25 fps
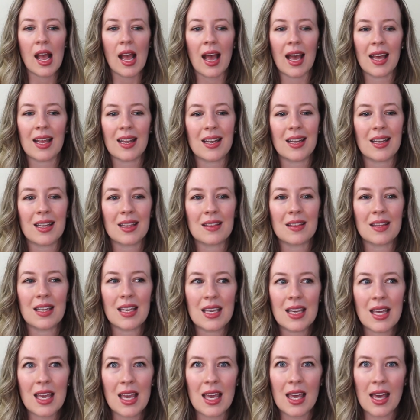And
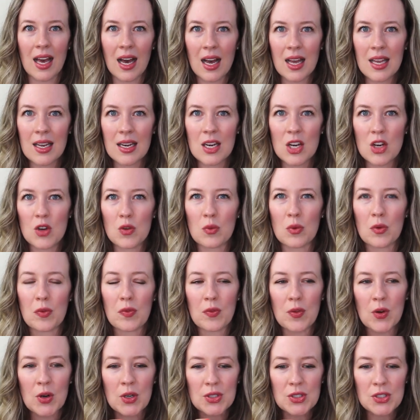leaky gut
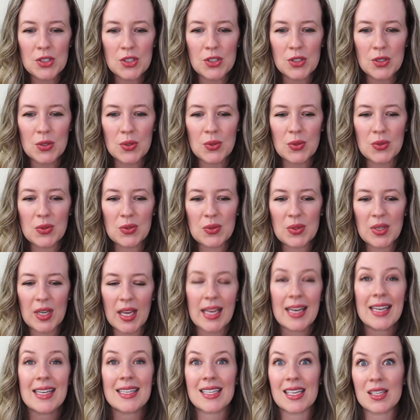refers to
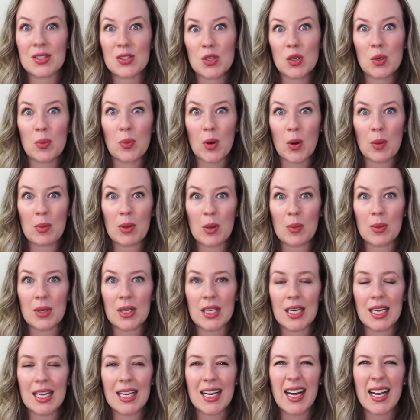an intestinal
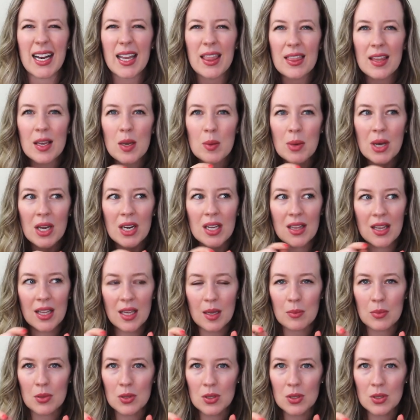permeability. Kind of think about it like a